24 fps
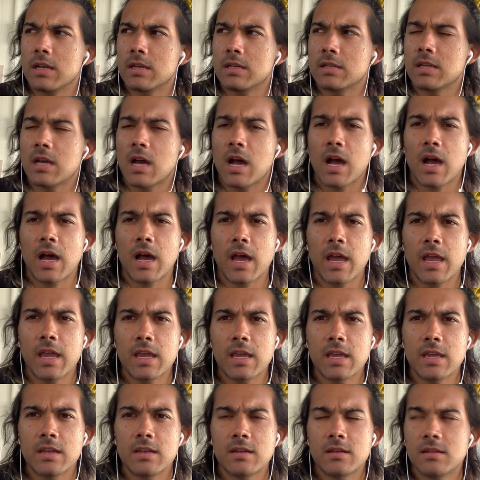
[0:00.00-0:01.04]

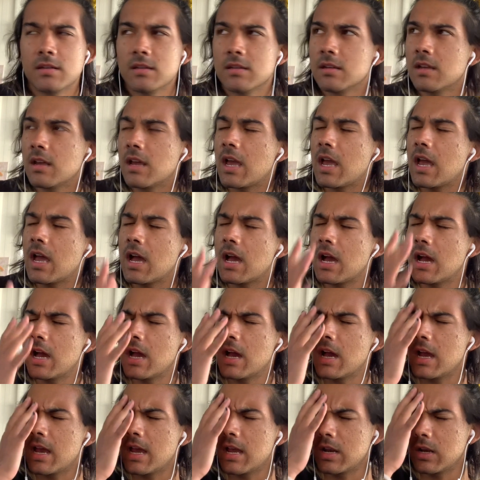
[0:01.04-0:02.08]
tired
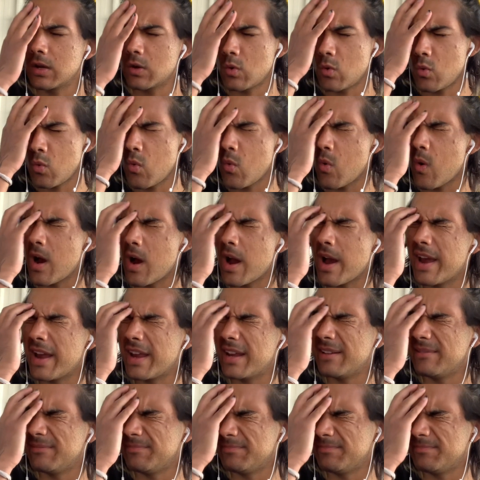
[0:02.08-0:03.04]
and quite